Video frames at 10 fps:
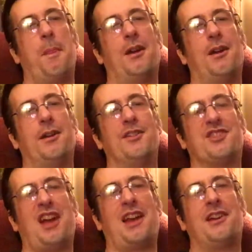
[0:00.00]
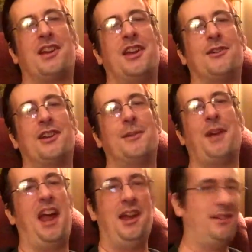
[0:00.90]
decided to kill him
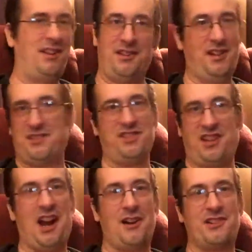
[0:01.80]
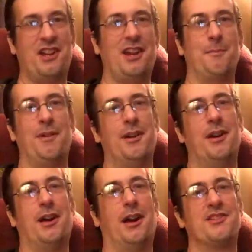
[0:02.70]
and his entire team.
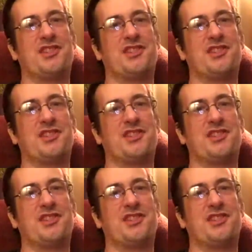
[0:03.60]
So